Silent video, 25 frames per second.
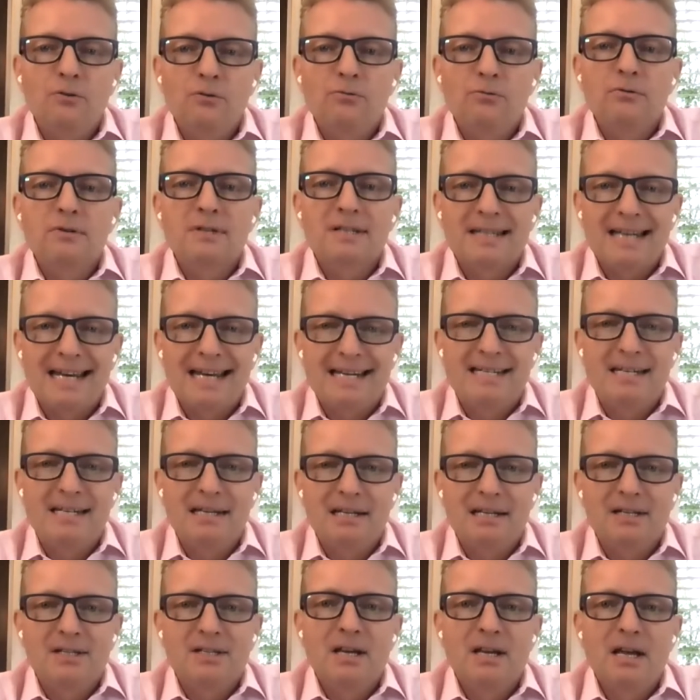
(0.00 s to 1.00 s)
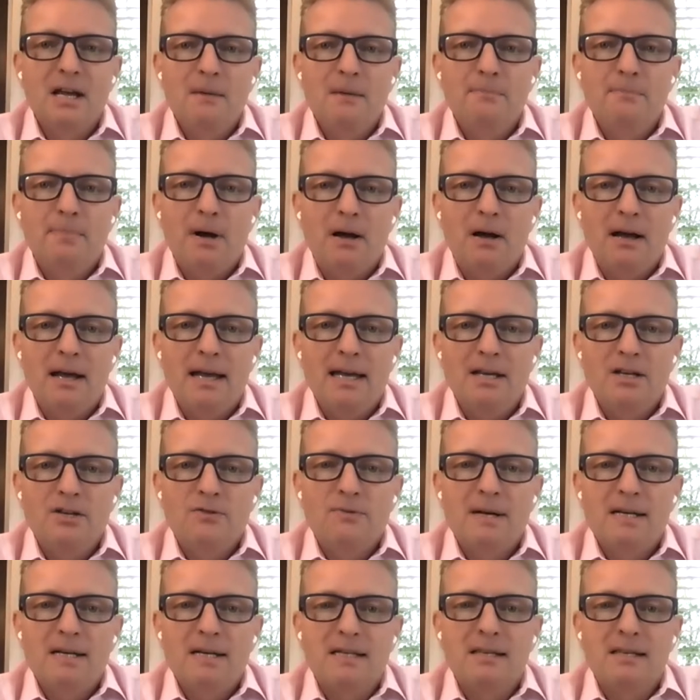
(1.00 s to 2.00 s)
all settings by
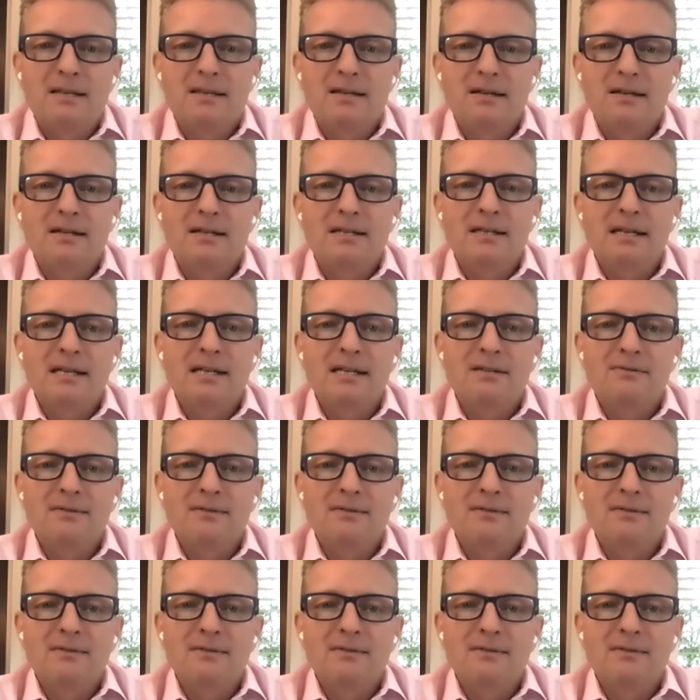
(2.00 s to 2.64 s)
2030,